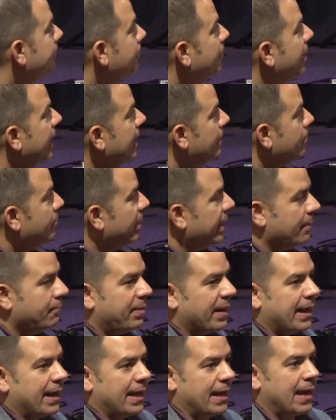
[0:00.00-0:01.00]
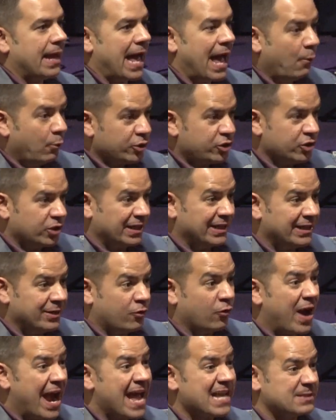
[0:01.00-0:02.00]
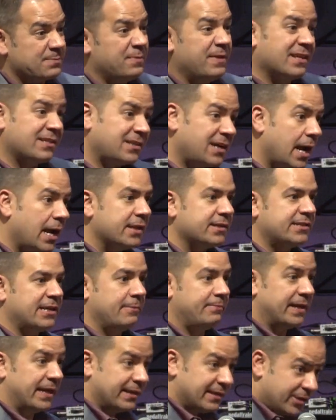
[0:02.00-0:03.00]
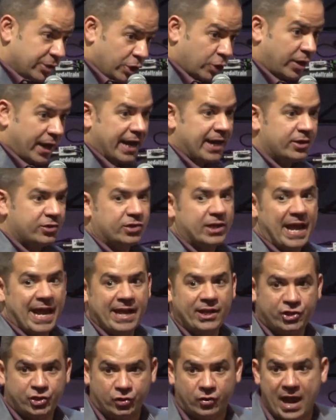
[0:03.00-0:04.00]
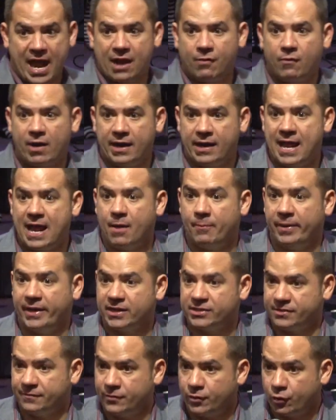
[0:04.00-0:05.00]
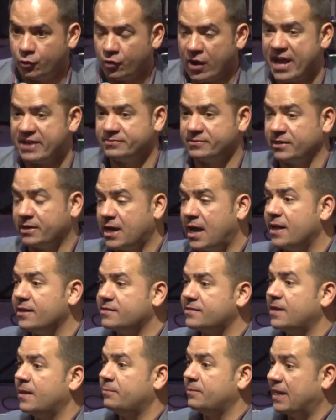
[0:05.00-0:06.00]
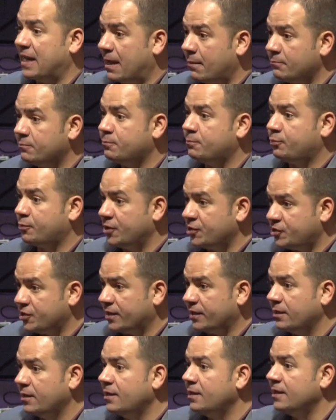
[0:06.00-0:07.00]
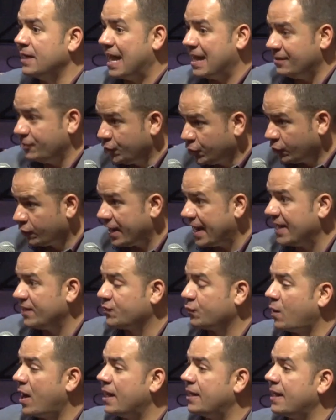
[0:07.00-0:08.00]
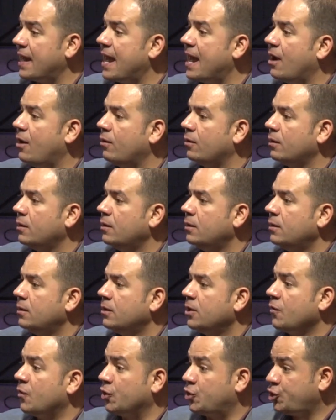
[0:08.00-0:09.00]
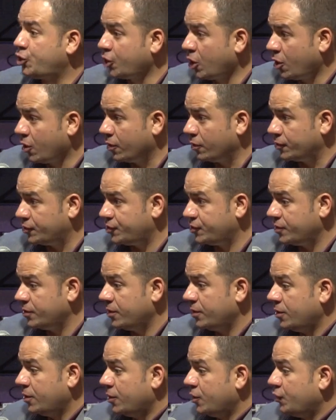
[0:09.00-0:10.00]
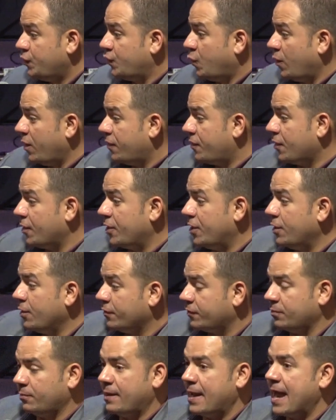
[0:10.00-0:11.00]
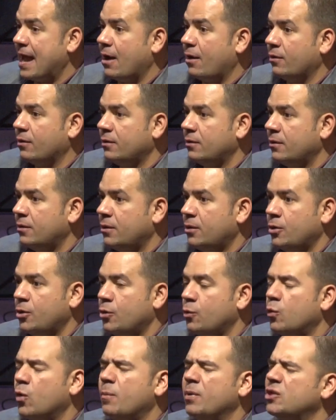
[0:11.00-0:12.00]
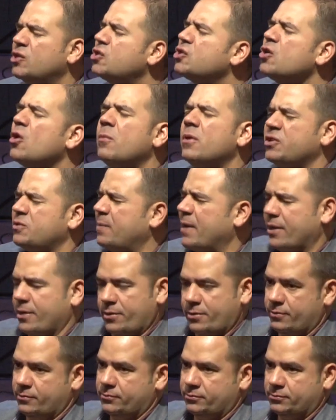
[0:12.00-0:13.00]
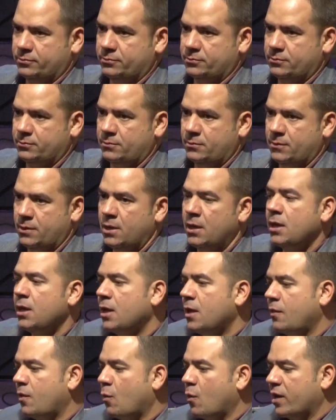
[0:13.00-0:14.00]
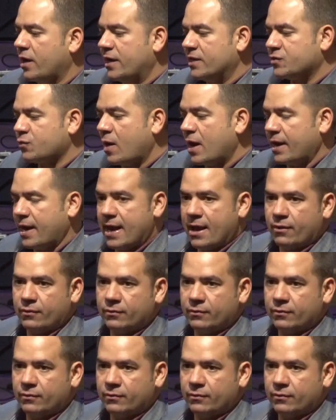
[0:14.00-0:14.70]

but but but I want you to grasp this concept at your age, the age you're at right now, because if you grasp the concept that I'm preaching at your age right now, the church 20, 30 years from now will be so much better than what it is right now.